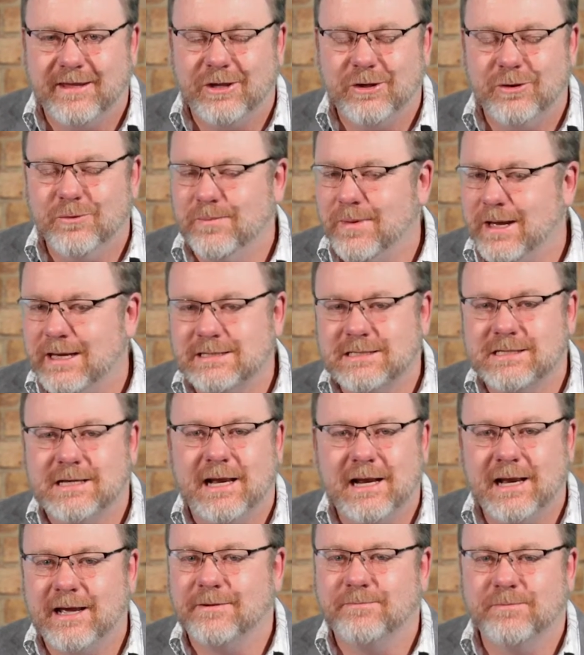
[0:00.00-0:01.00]
You may
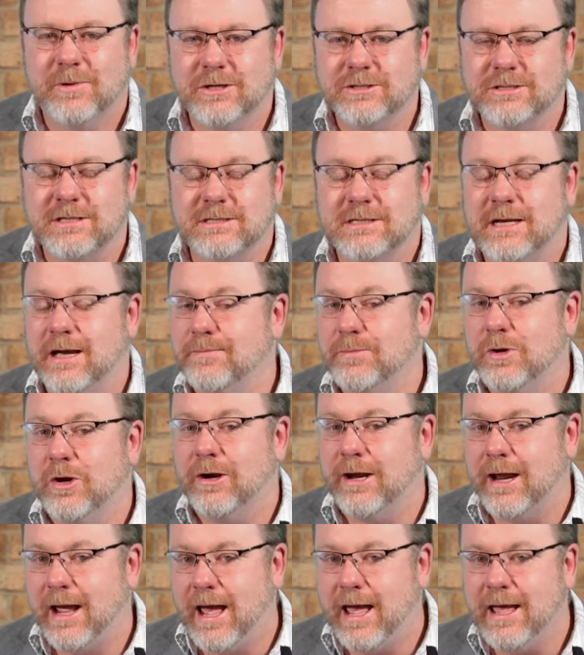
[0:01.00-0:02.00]
say like Moses, I'm
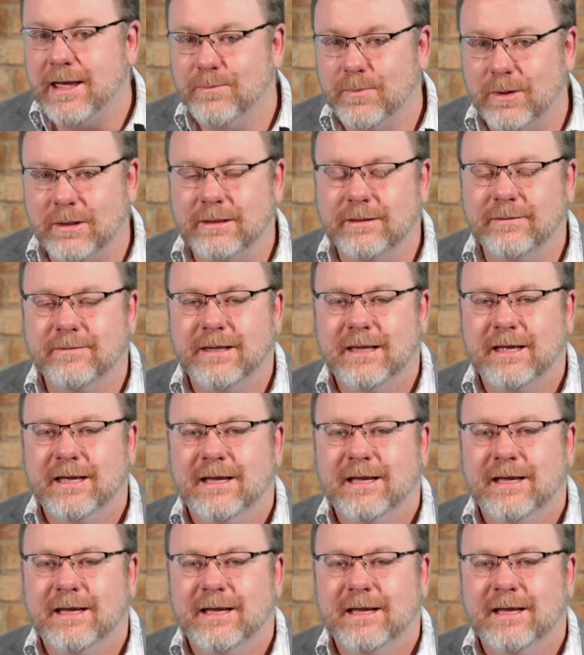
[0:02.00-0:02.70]
not able,